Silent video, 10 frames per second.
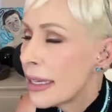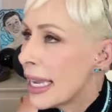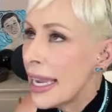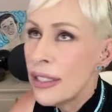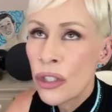
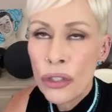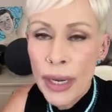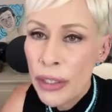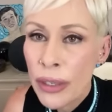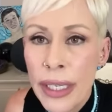Gay,
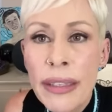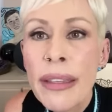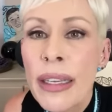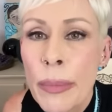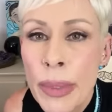straight, or
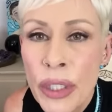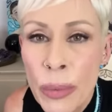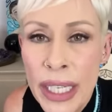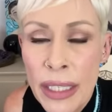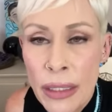anything in
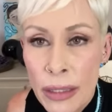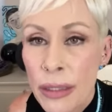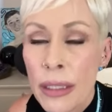between.